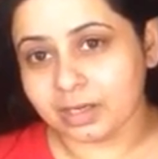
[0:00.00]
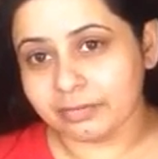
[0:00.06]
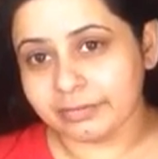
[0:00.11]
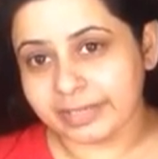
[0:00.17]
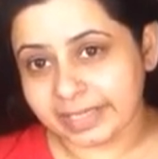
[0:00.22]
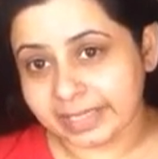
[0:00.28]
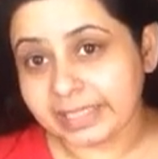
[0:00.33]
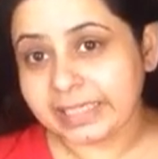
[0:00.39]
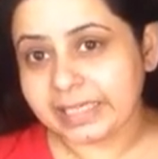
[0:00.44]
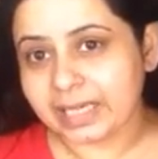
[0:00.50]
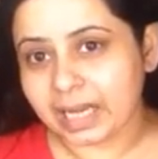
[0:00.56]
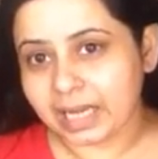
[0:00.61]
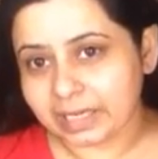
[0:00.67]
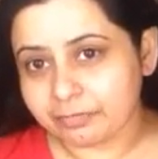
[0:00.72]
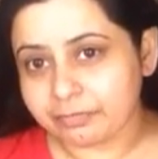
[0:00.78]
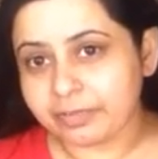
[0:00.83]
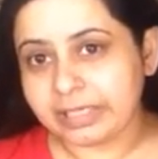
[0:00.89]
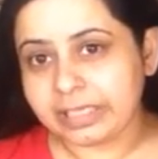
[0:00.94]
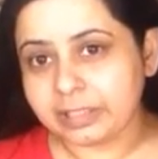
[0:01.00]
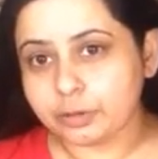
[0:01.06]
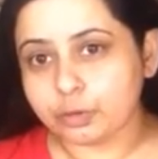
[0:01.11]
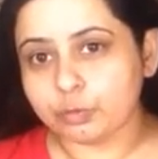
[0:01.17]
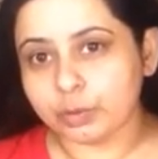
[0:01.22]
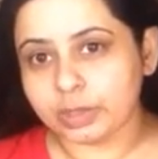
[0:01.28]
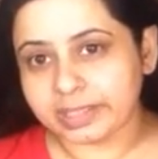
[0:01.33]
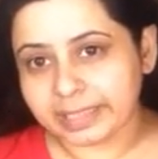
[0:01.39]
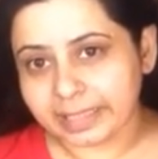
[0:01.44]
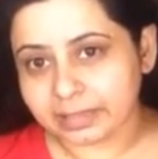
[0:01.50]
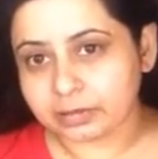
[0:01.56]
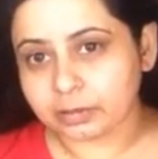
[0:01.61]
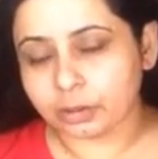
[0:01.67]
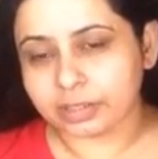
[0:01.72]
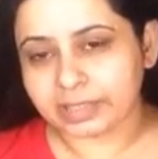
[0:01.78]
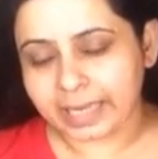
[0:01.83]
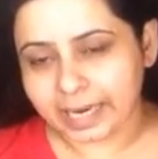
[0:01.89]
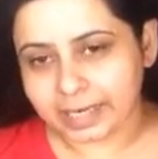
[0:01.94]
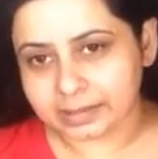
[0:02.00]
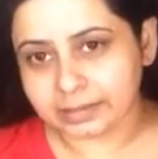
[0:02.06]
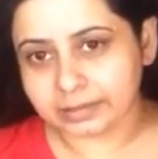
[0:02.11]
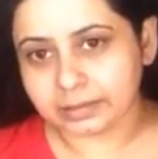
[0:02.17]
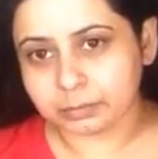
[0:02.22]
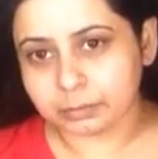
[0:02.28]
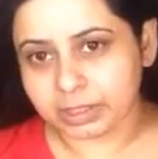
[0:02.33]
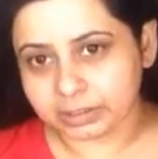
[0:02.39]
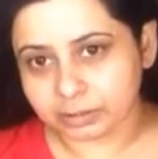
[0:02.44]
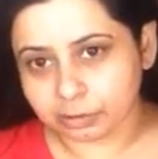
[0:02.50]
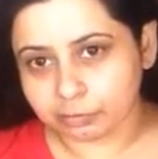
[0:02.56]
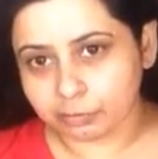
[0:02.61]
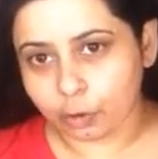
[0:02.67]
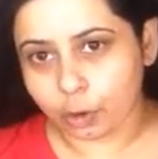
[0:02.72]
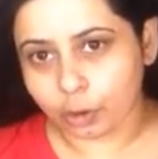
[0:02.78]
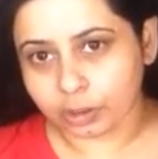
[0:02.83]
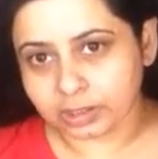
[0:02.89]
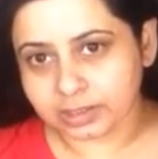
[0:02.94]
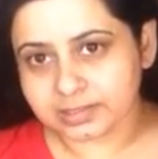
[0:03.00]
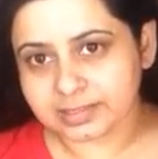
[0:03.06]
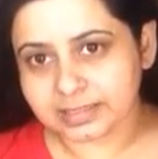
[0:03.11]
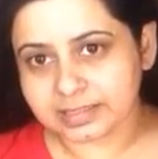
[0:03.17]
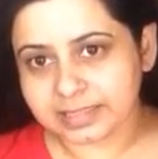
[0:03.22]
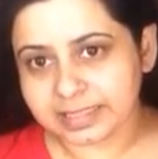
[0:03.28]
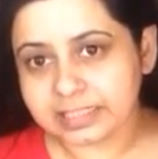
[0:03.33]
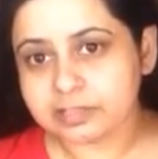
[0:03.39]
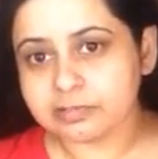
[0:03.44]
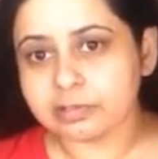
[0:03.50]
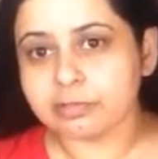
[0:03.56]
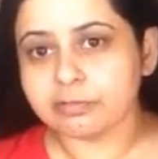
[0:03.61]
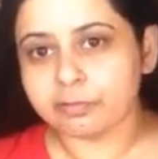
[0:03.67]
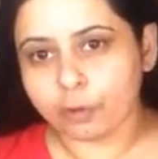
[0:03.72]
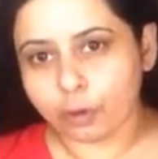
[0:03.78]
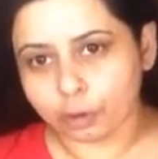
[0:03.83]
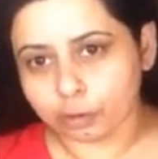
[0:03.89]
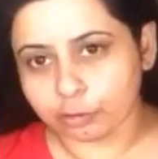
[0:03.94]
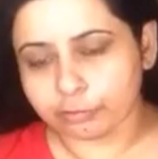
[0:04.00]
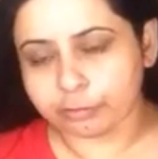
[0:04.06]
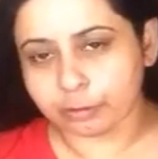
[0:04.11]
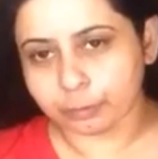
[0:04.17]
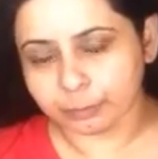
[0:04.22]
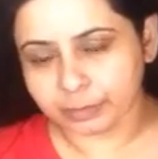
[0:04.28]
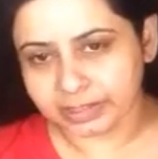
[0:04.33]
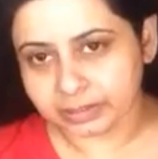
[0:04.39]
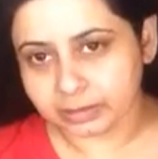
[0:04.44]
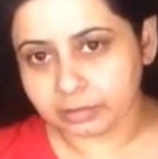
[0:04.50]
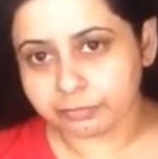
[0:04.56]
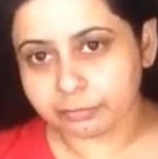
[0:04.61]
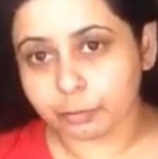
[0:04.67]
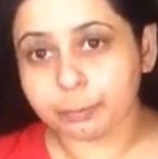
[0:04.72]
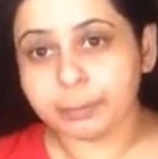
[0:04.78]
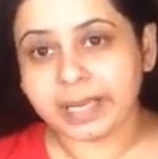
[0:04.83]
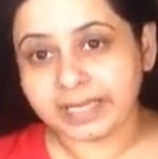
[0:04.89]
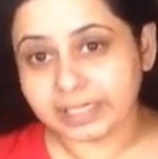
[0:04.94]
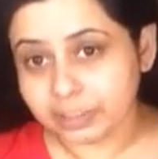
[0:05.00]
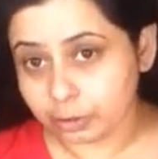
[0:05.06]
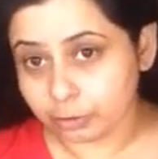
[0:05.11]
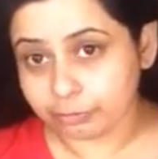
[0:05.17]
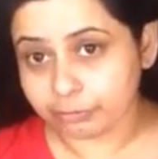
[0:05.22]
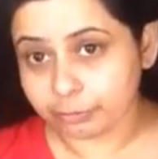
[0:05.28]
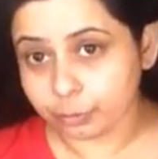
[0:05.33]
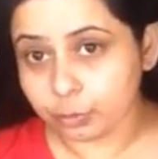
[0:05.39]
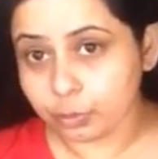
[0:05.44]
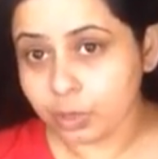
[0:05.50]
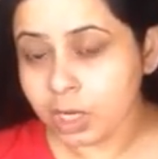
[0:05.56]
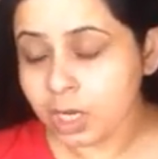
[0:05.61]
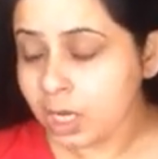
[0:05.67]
really, I feel you will get contact in the month of August and things will follow from there for many of you.